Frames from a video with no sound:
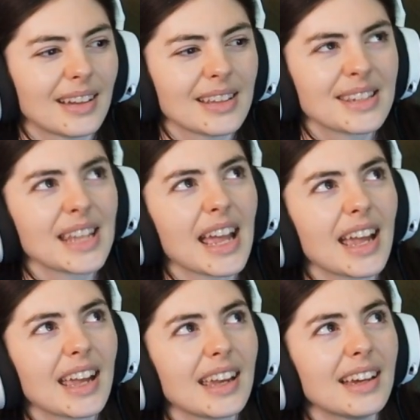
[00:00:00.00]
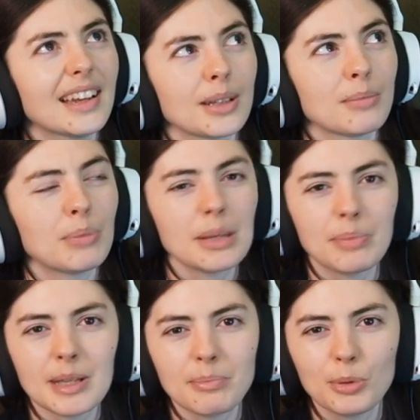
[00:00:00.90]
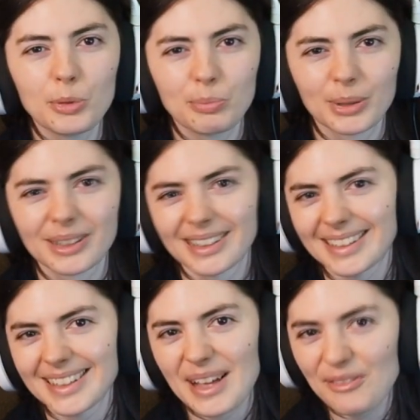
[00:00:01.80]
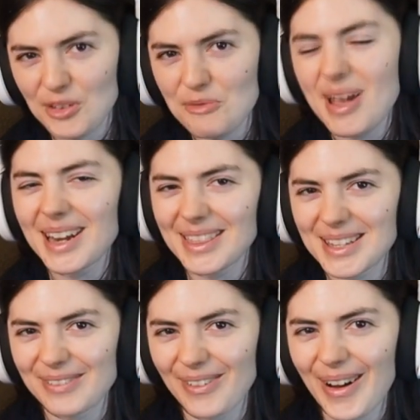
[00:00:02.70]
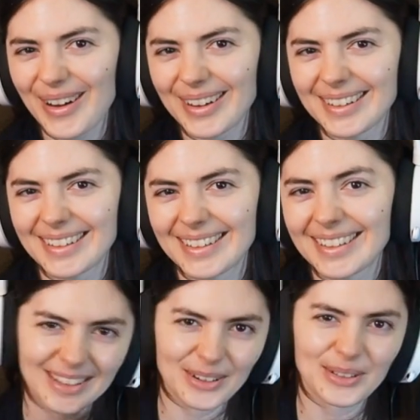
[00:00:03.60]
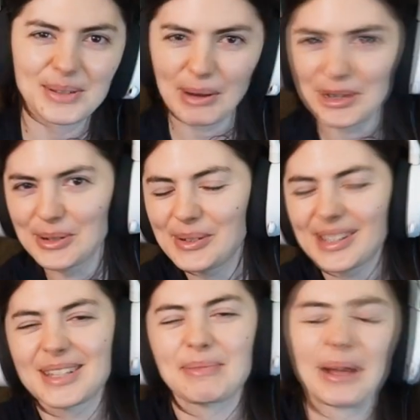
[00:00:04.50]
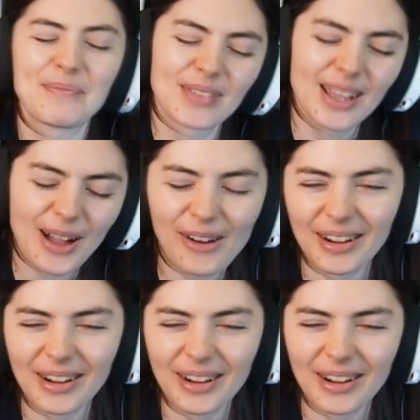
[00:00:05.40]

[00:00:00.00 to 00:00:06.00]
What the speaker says: Say beep, beep, boop. If you've made it this far, you're the special ones. But all